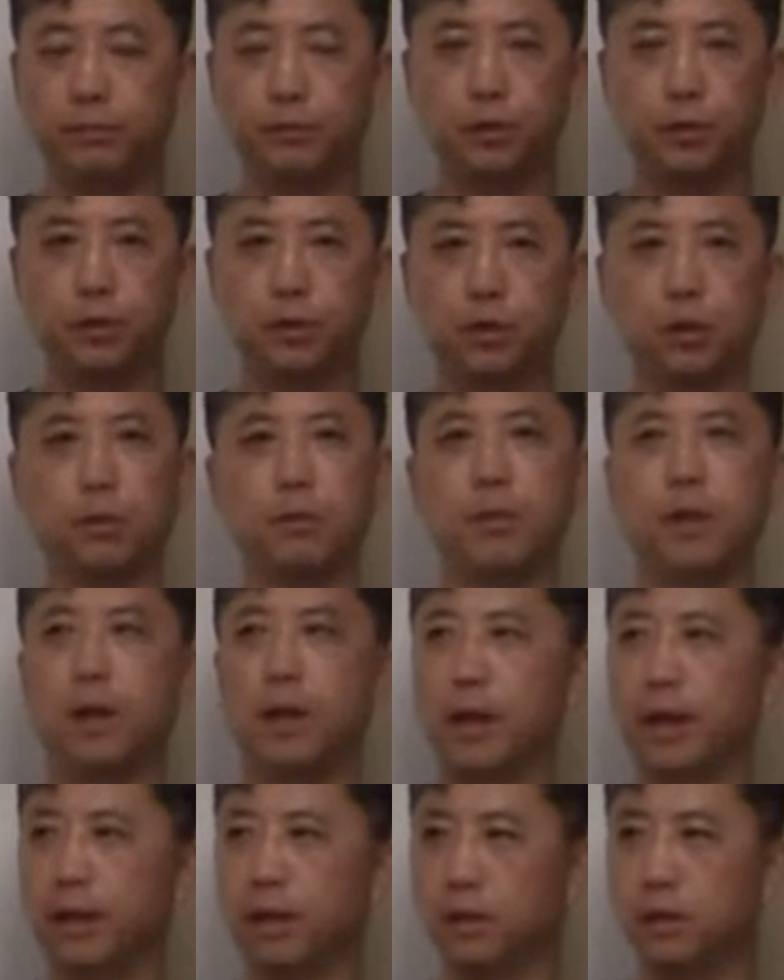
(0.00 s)

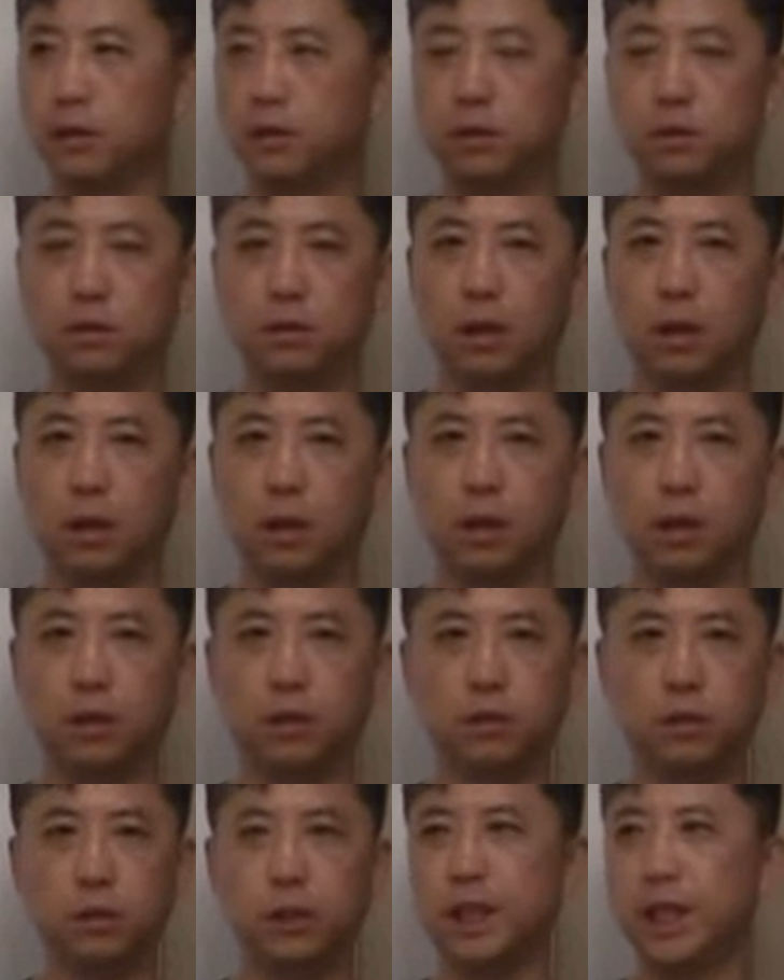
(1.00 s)
something like a
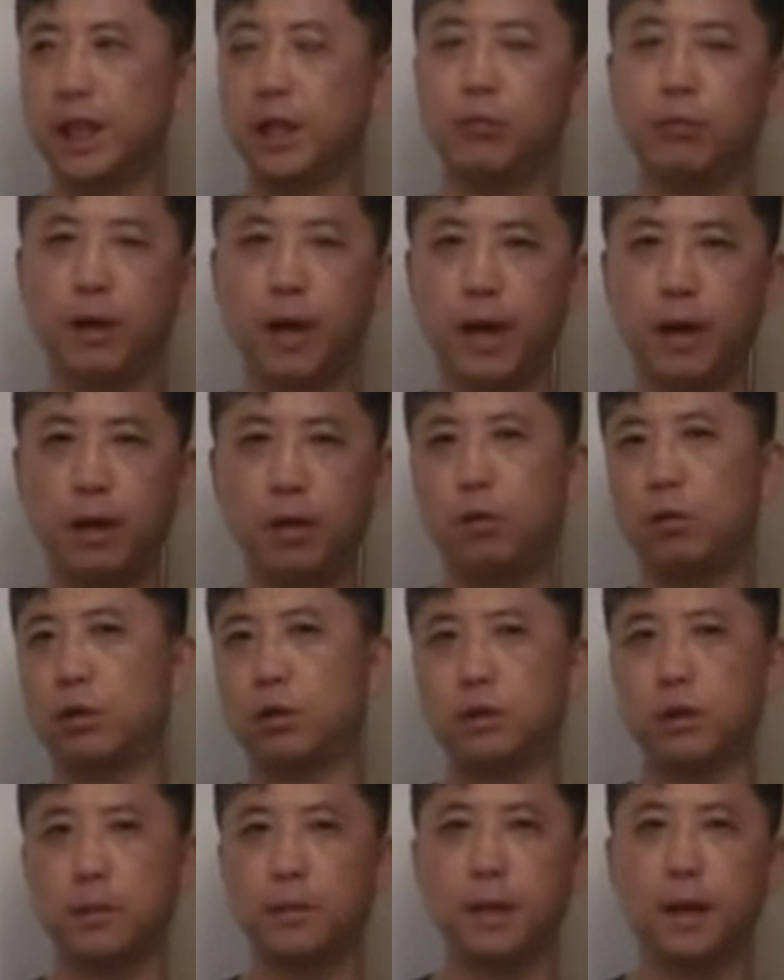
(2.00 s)
stingray
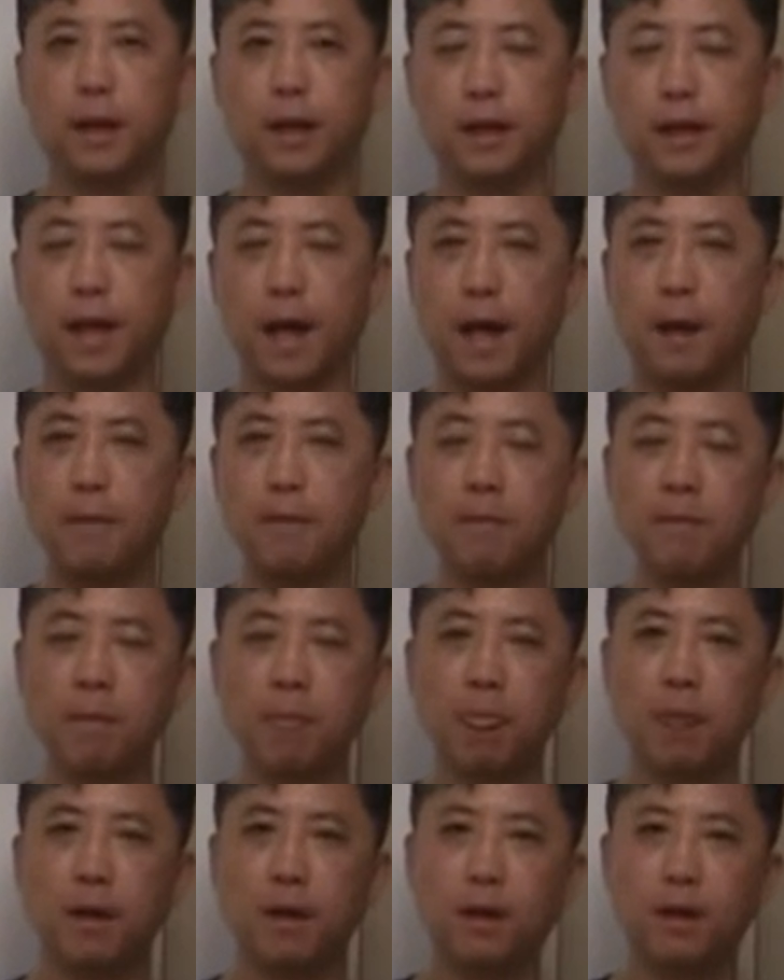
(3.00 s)
or something like that,
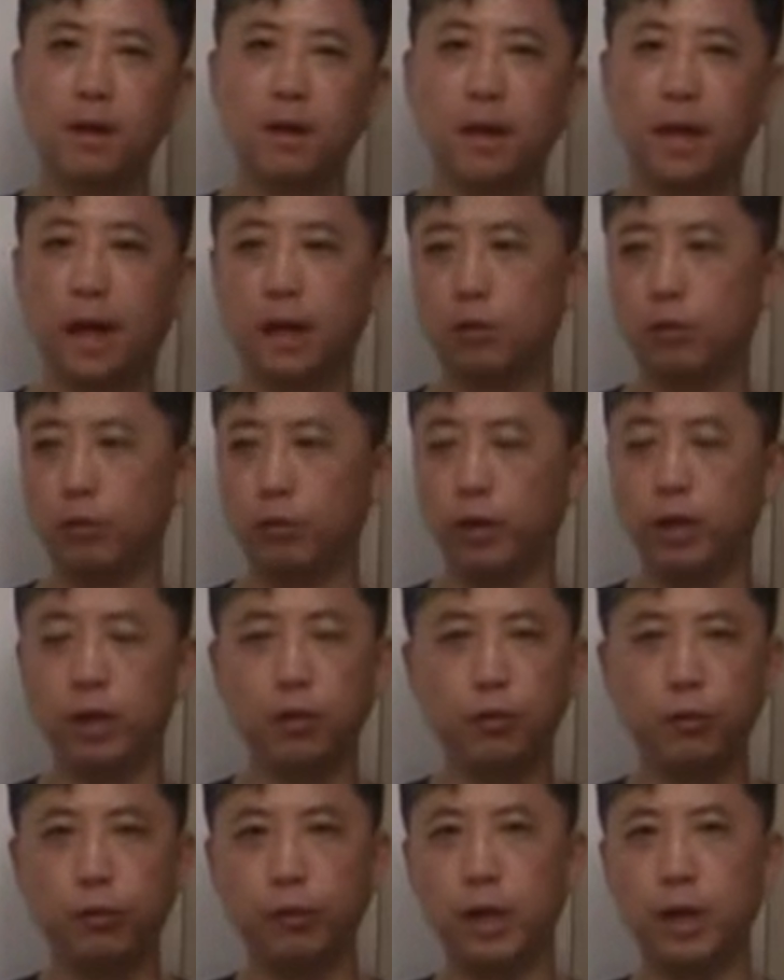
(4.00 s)
got
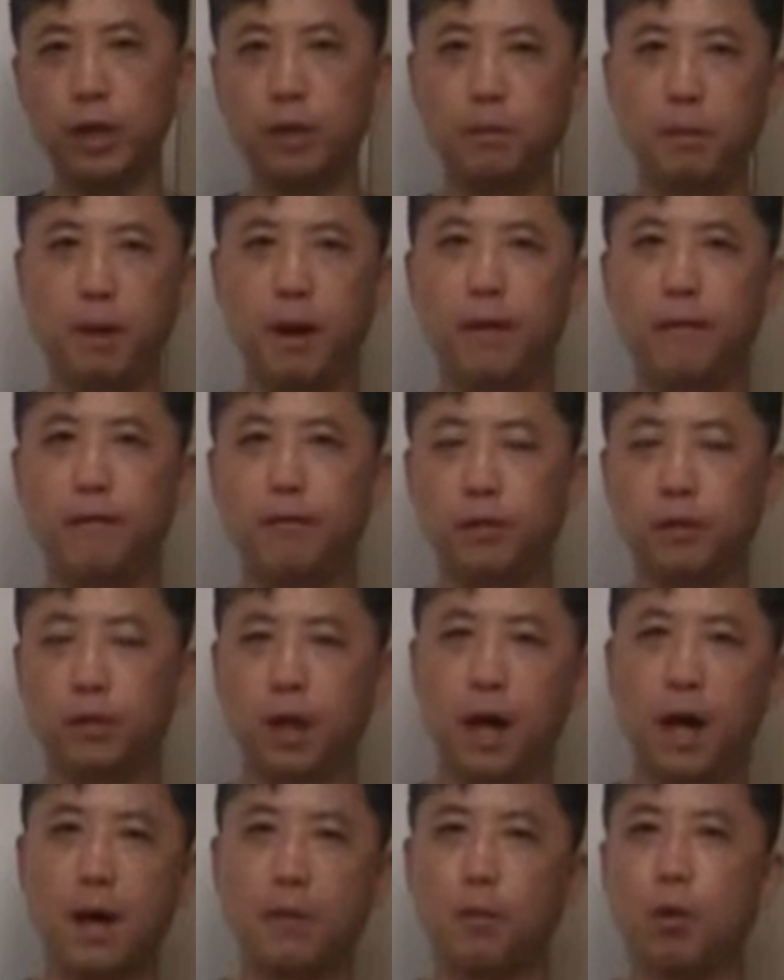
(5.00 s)
really, really painful
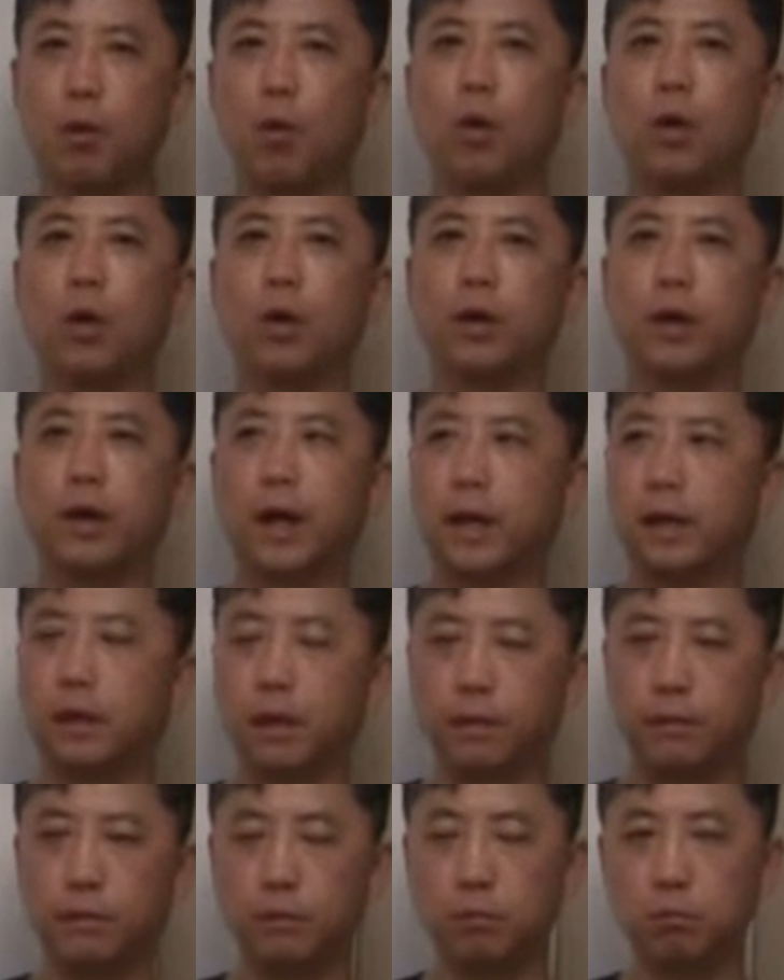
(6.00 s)
time, or
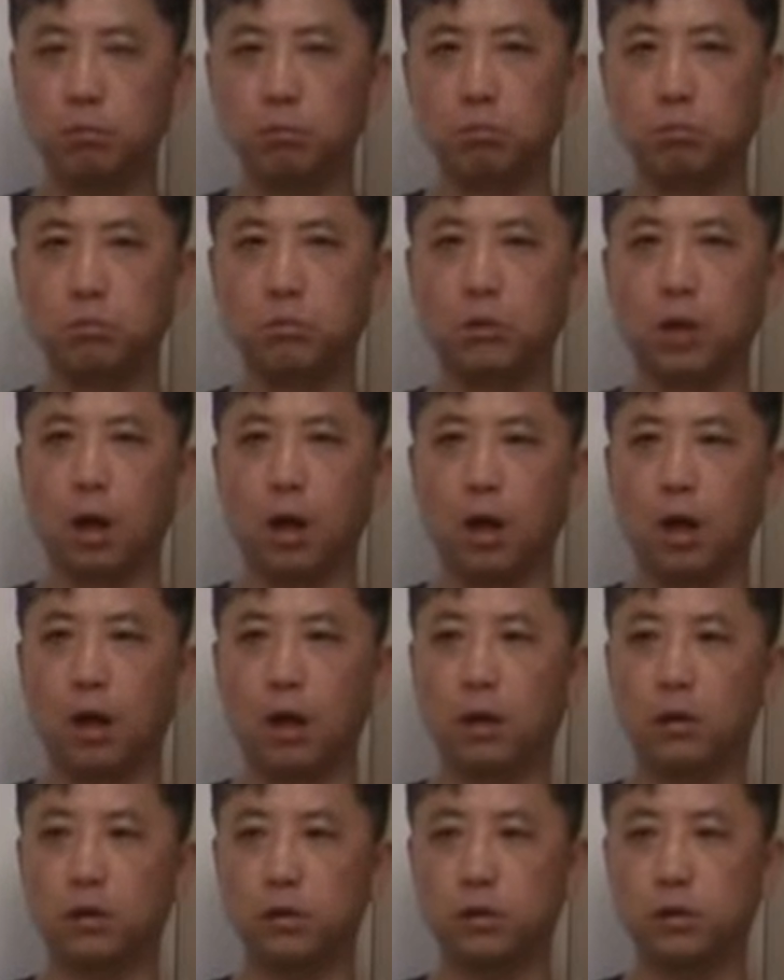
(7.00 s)
got even
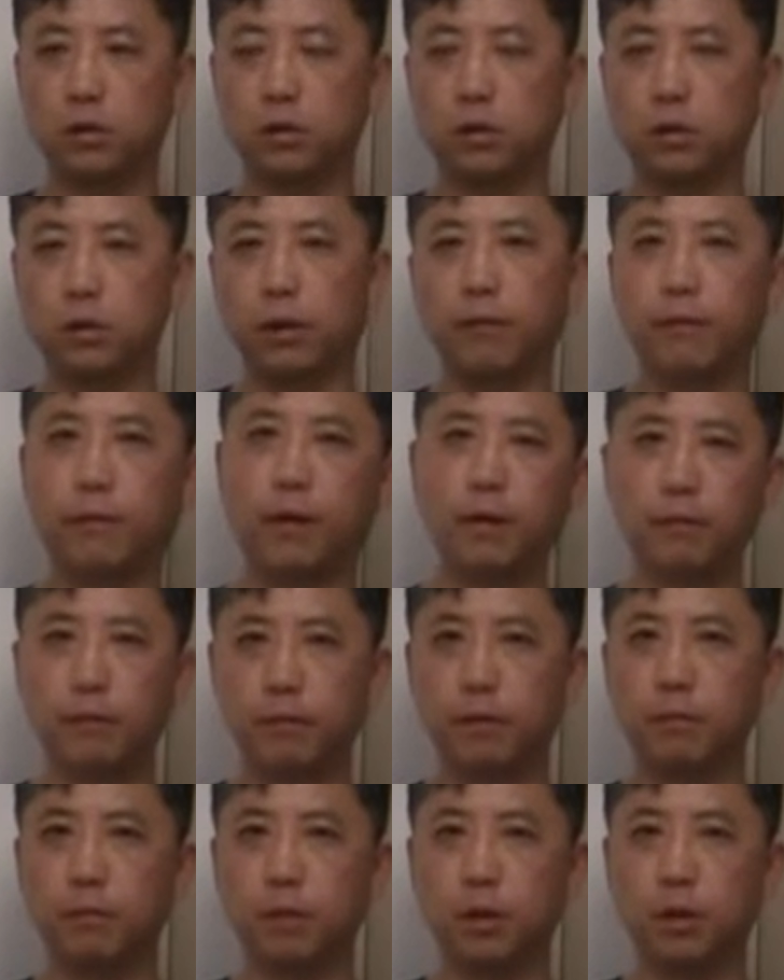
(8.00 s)
suffering
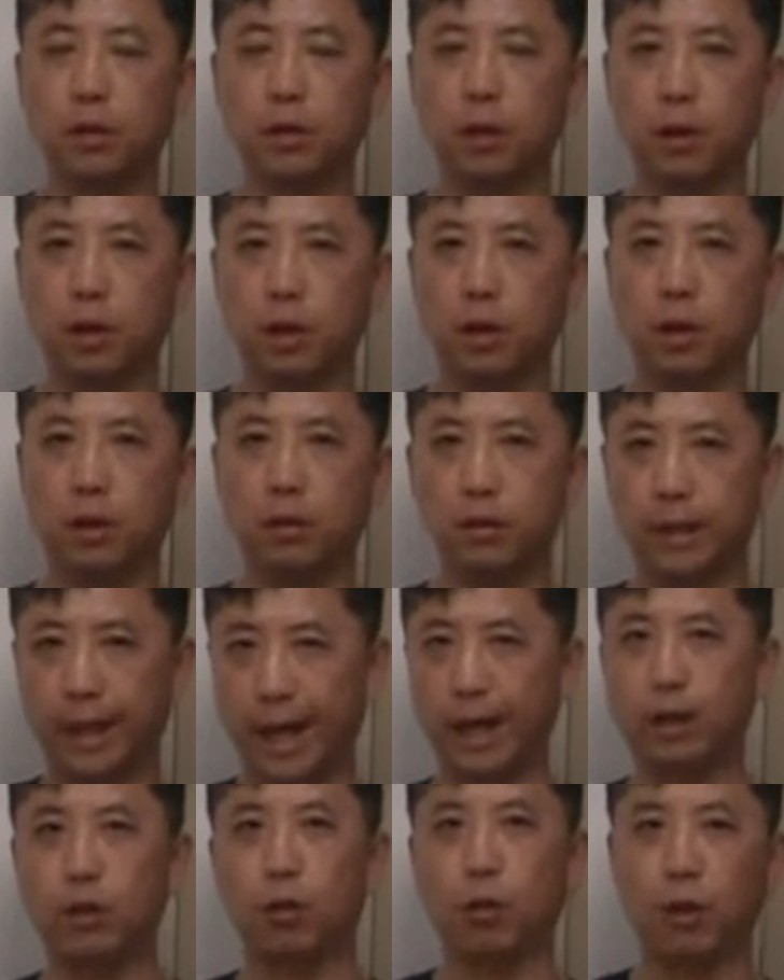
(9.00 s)
from the
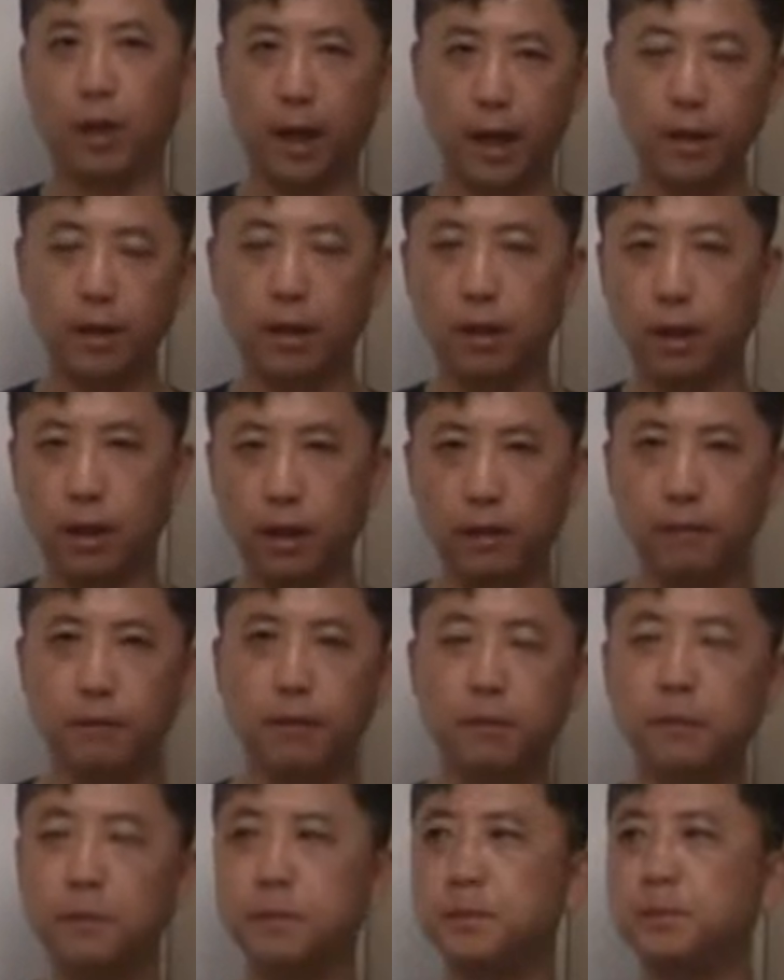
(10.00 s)
dead or live.